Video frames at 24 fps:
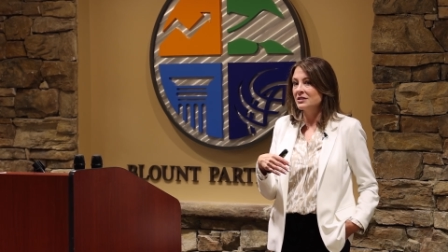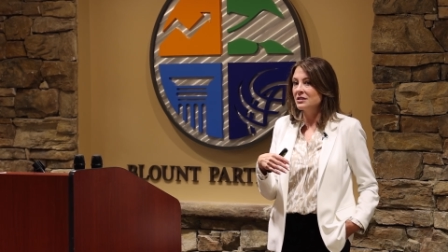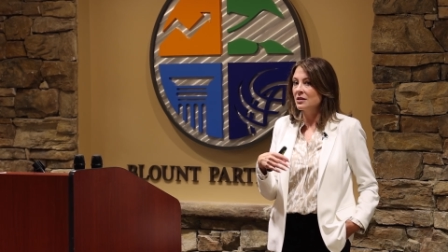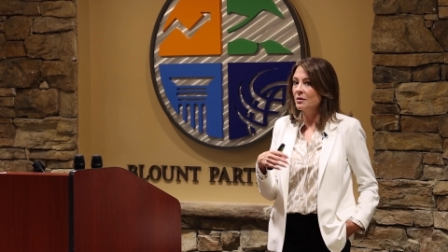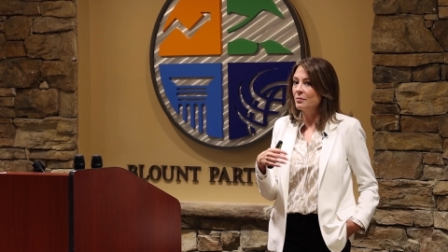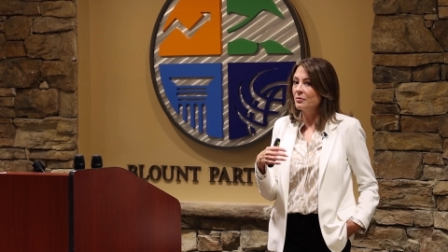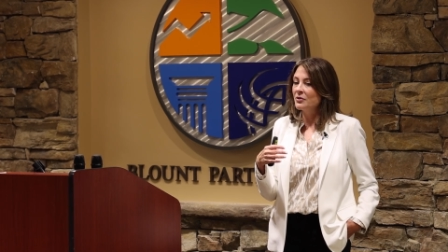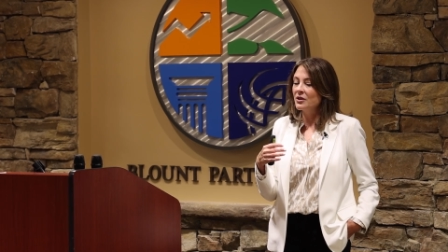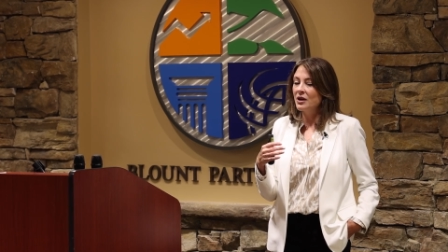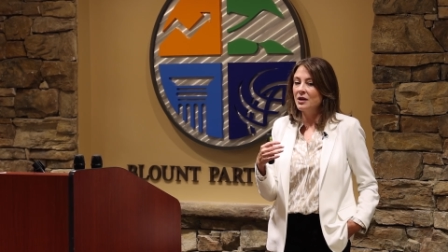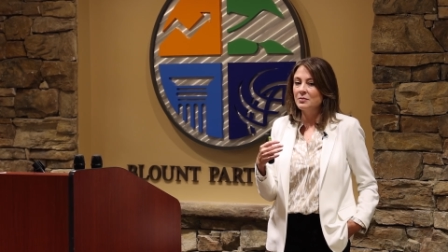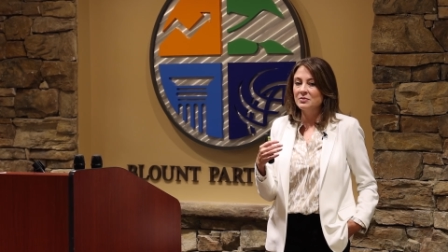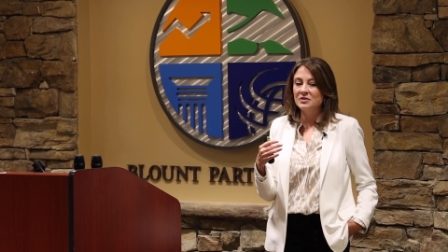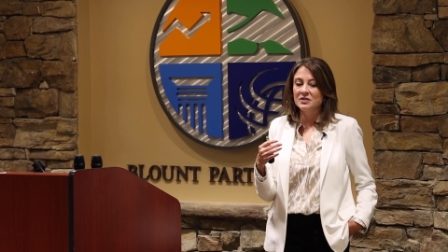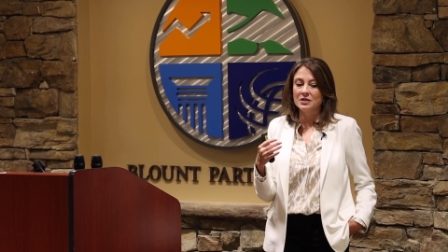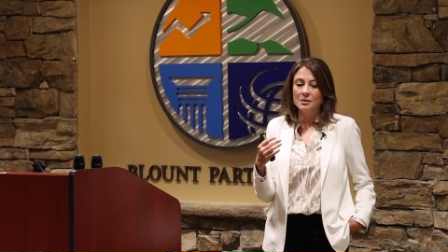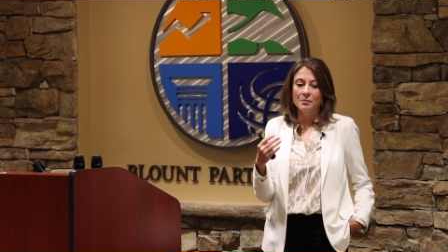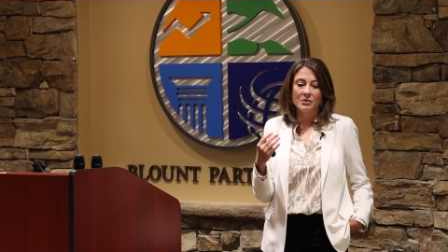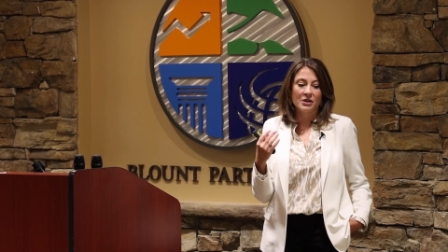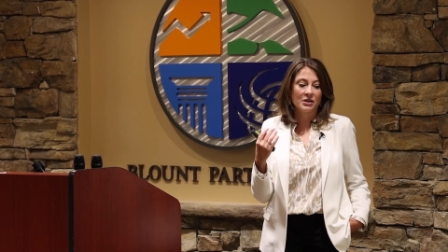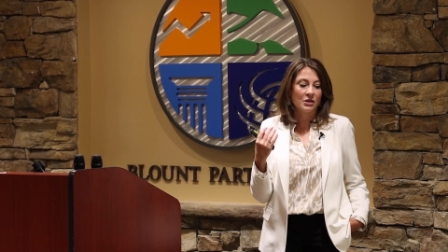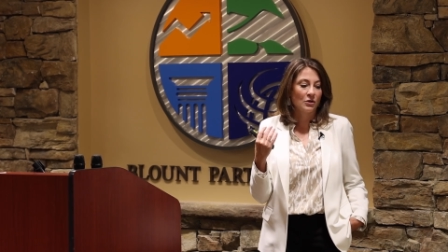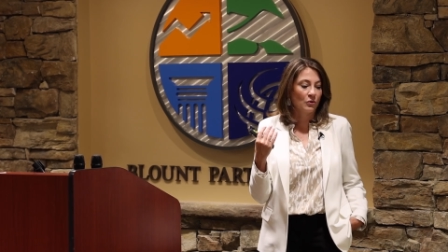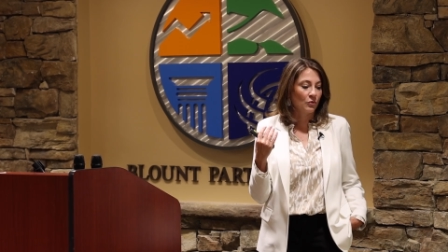Sometimes
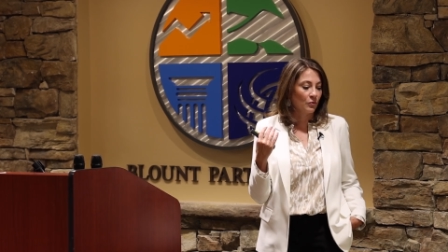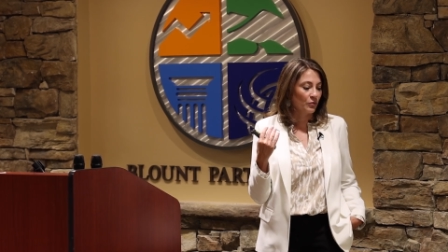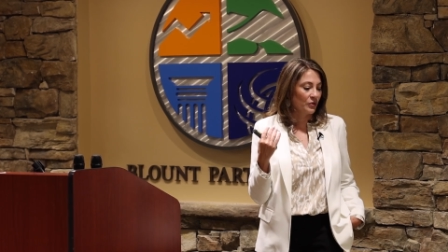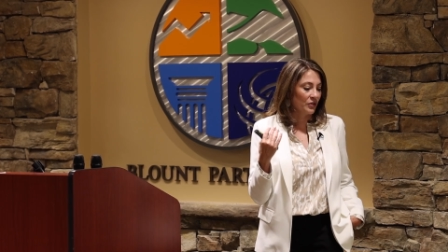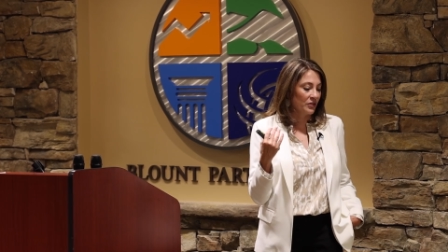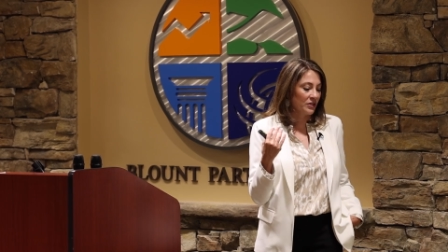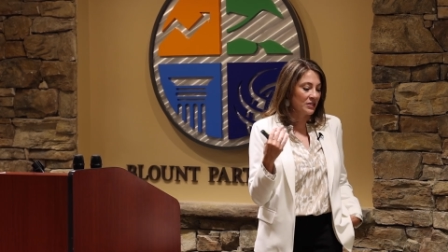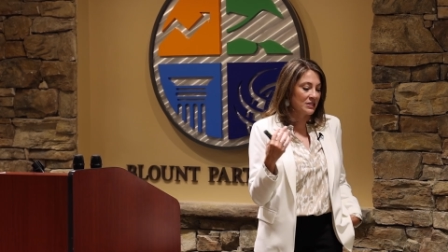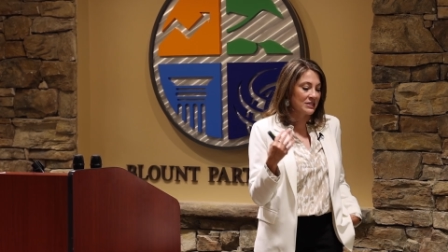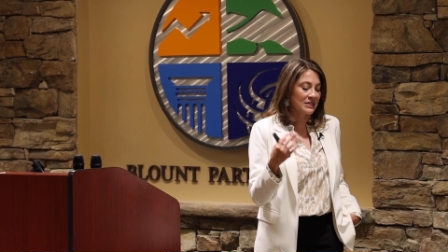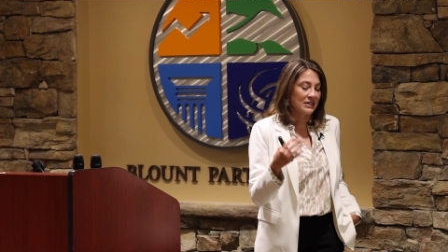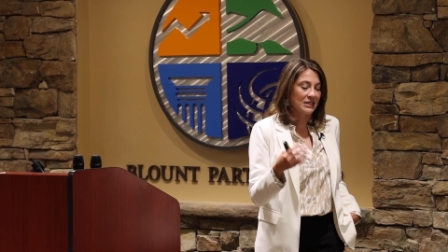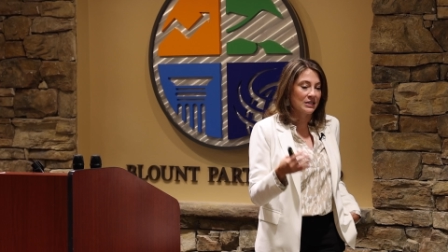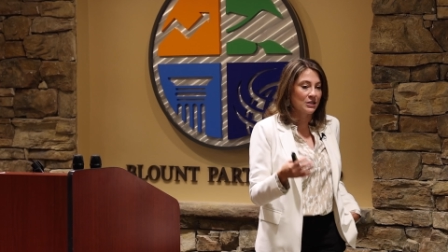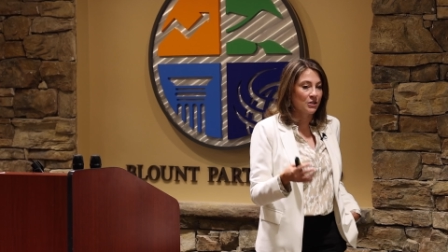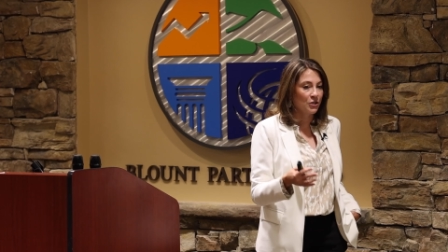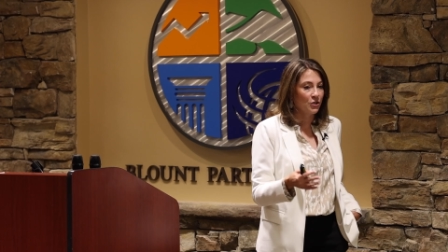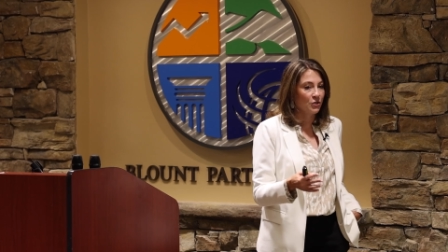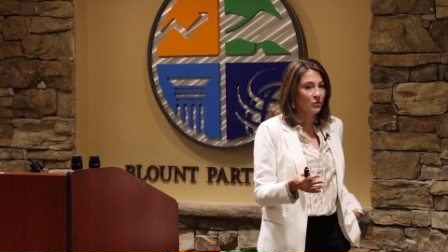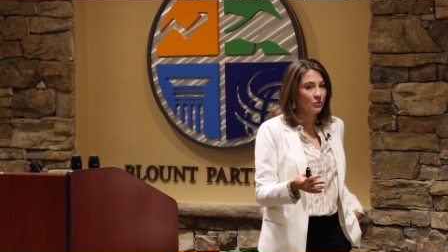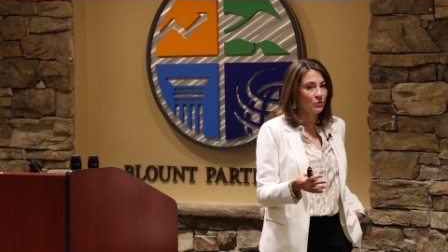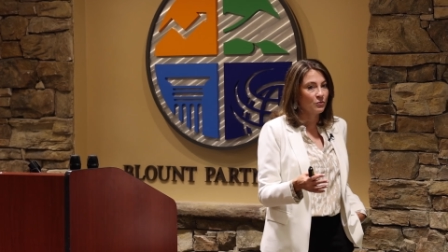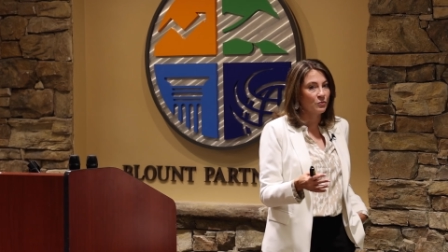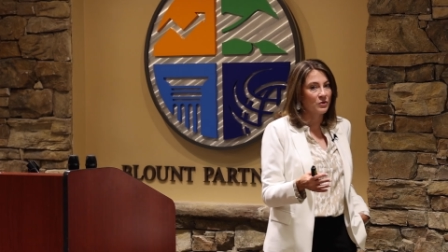somebody will really zing
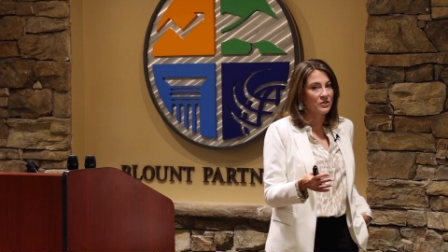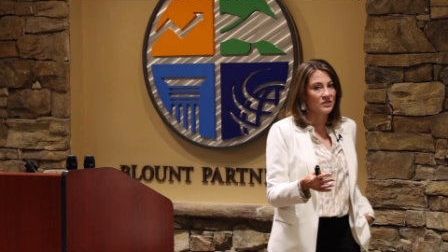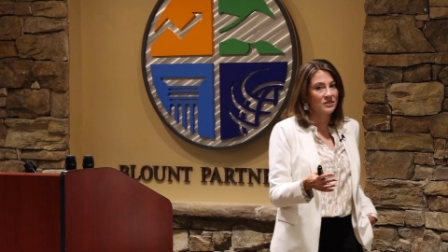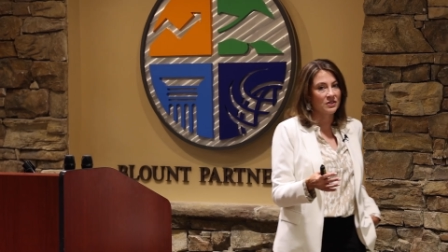you with